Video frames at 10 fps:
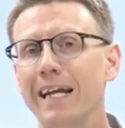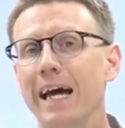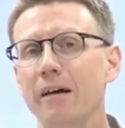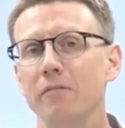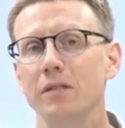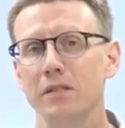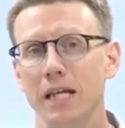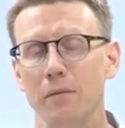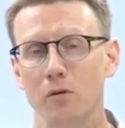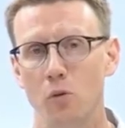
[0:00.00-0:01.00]
have the
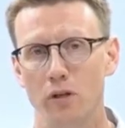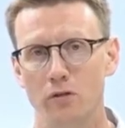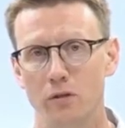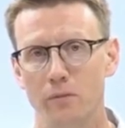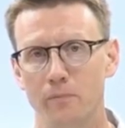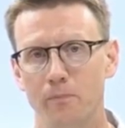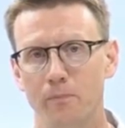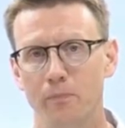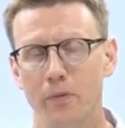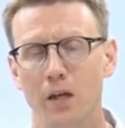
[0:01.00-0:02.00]
same question.
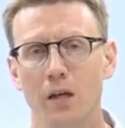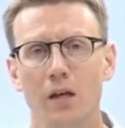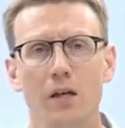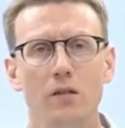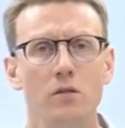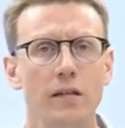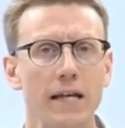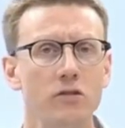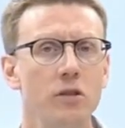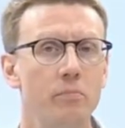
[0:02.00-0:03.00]
So it's
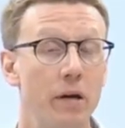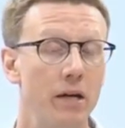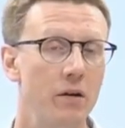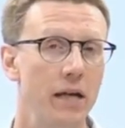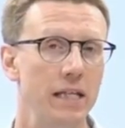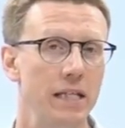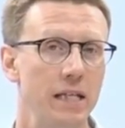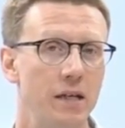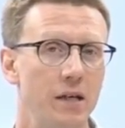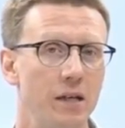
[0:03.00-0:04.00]
actually a better
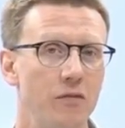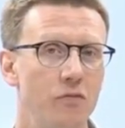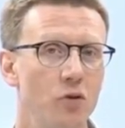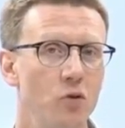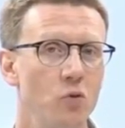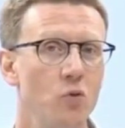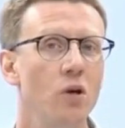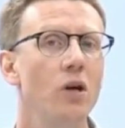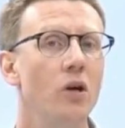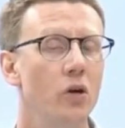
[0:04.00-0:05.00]
idea if you
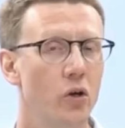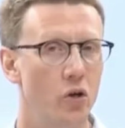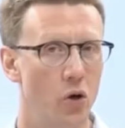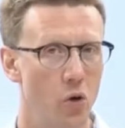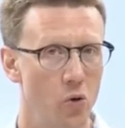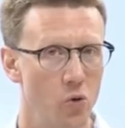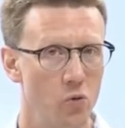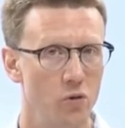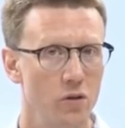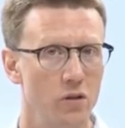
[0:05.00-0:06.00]

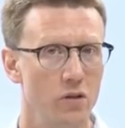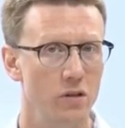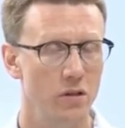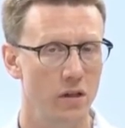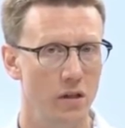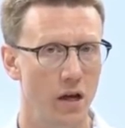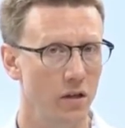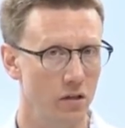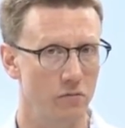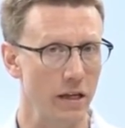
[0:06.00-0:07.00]
go,
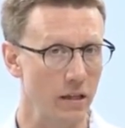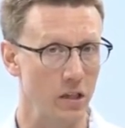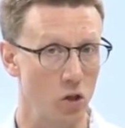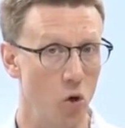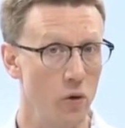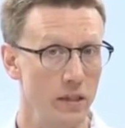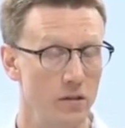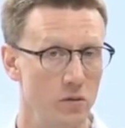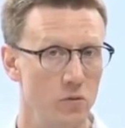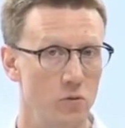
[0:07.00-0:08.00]
rather than going
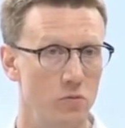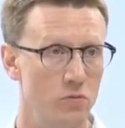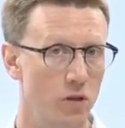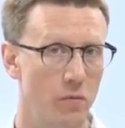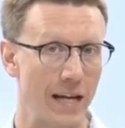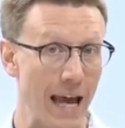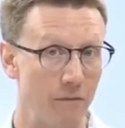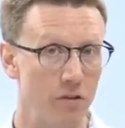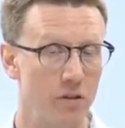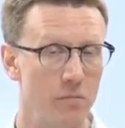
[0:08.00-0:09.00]
to someone
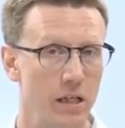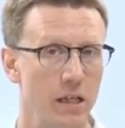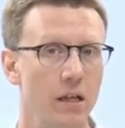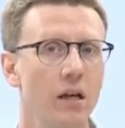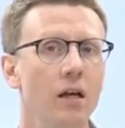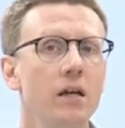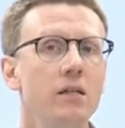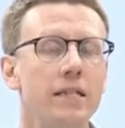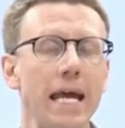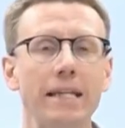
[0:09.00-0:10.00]
after the meeting,
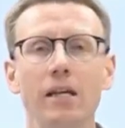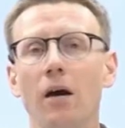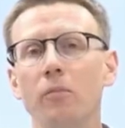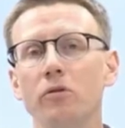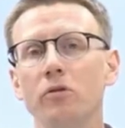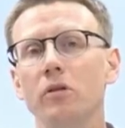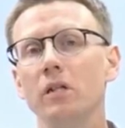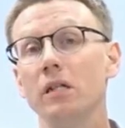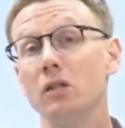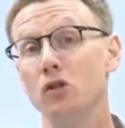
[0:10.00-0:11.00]
take the
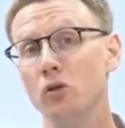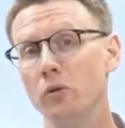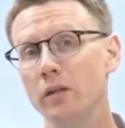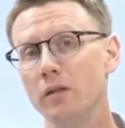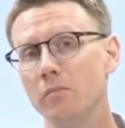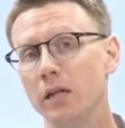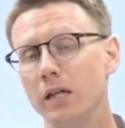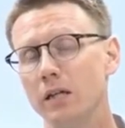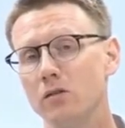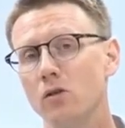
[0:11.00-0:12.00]
opportunity during the
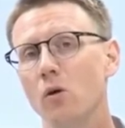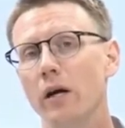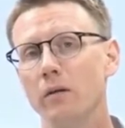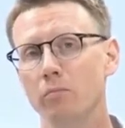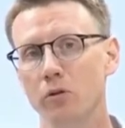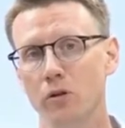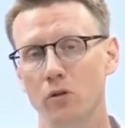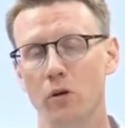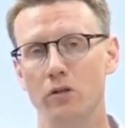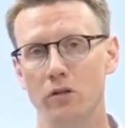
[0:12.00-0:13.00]
meeting to go ahead and put your
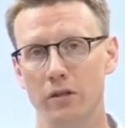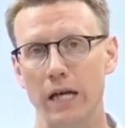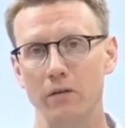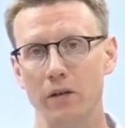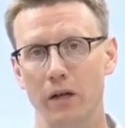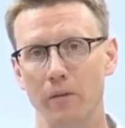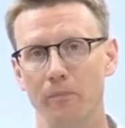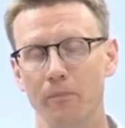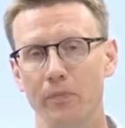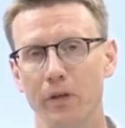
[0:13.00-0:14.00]
questions out there
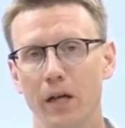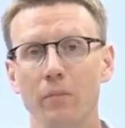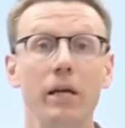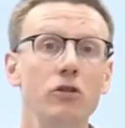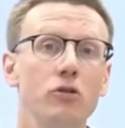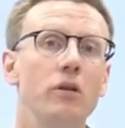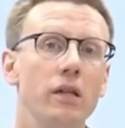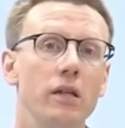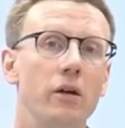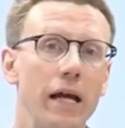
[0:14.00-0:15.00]
and make sure
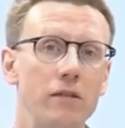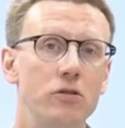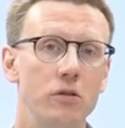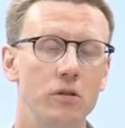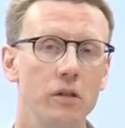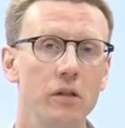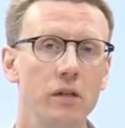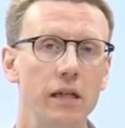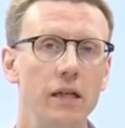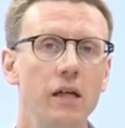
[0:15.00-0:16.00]
that they're answered
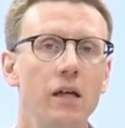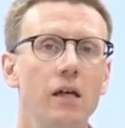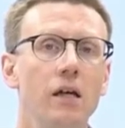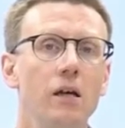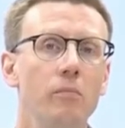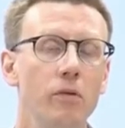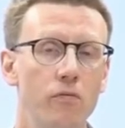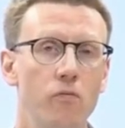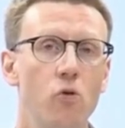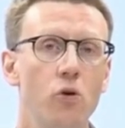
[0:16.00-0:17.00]
clearly
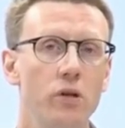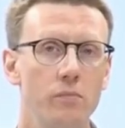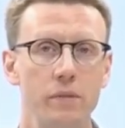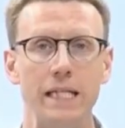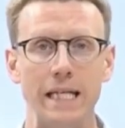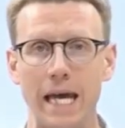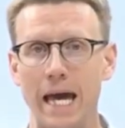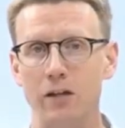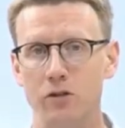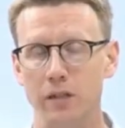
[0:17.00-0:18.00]
before the meeting
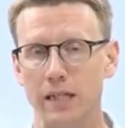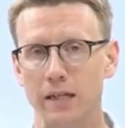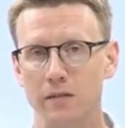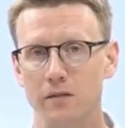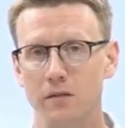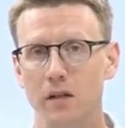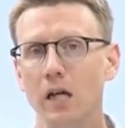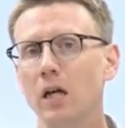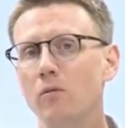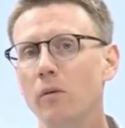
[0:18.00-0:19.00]
actually ends.
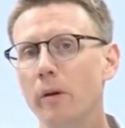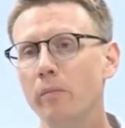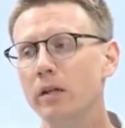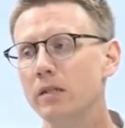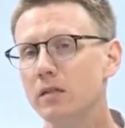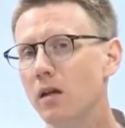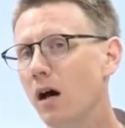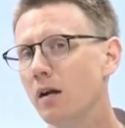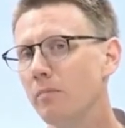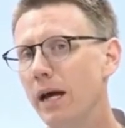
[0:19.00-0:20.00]
Remember, it's
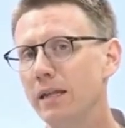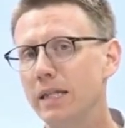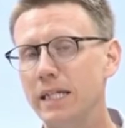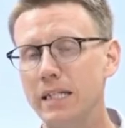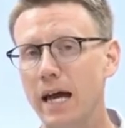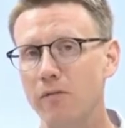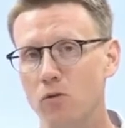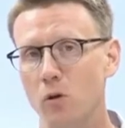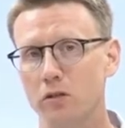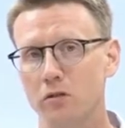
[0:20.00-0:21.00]
not a bad thing to have
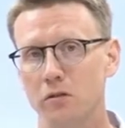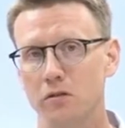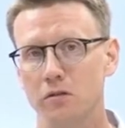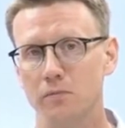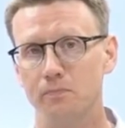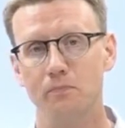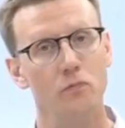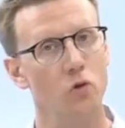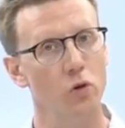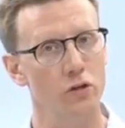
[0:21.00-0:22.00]
questions.
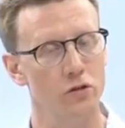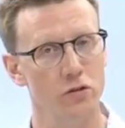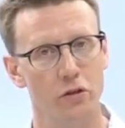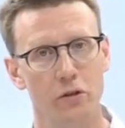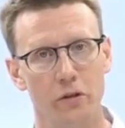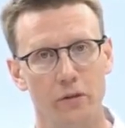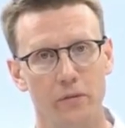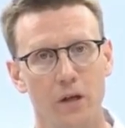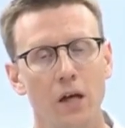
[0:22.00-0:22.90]
Questions are good.